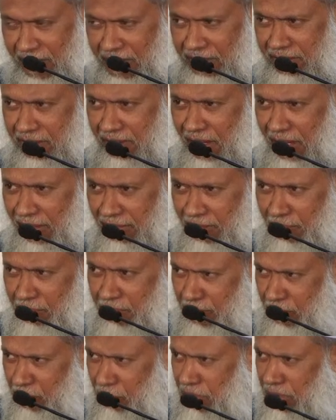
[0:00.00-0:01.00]
Then other
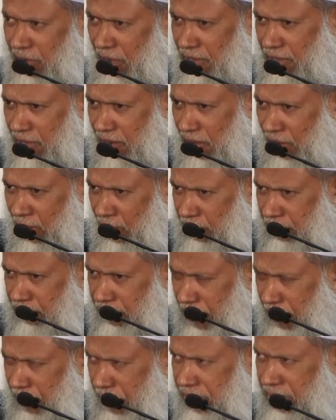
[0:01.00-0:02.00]
Bedouin, other Arab
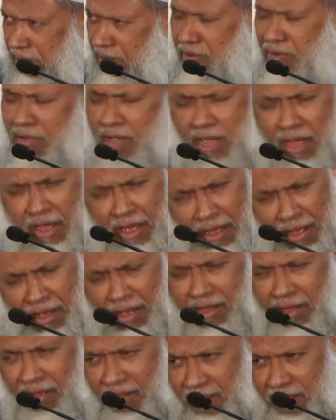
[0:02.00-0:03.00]
people say, oh yeah,
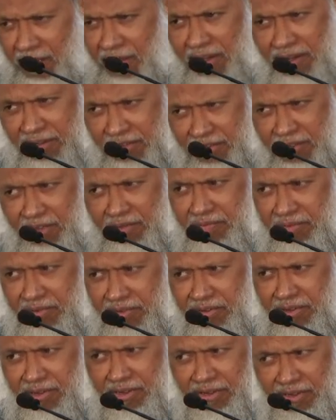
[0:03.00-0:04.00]
it seems
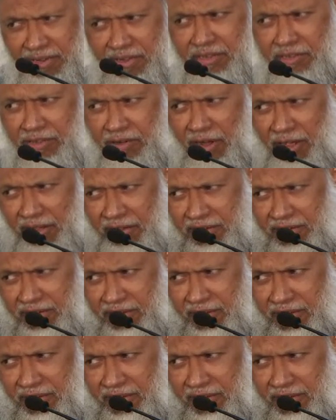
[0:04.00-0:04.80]
he is right.